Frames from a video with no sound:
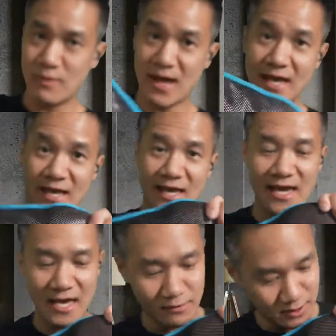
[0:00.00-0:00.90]
away
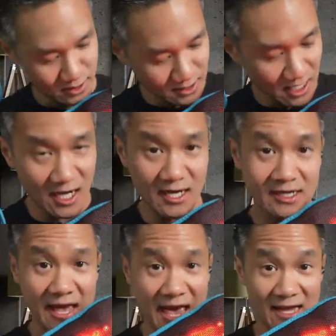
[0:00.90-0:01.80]
it will turn
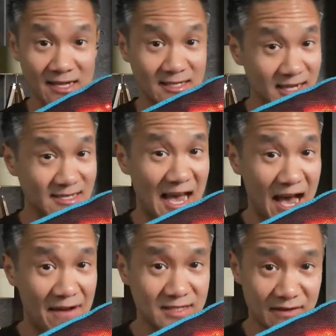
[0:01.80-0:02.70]
on and it does
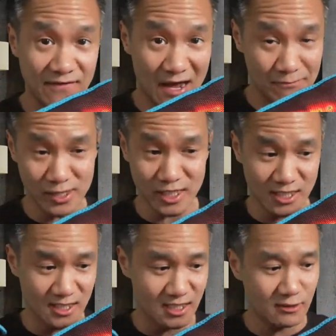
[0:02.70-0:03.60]
have some
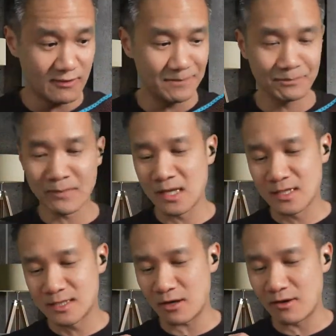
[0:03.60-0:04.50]
vibrations to it.
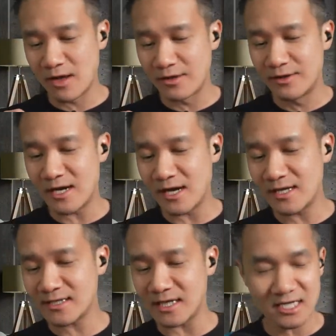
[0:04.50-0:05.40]
So there
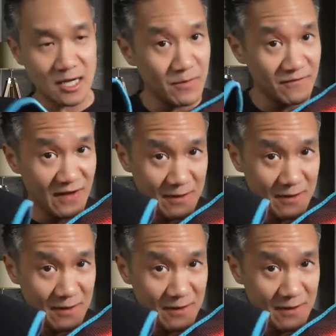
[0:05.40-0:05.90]
is a couple of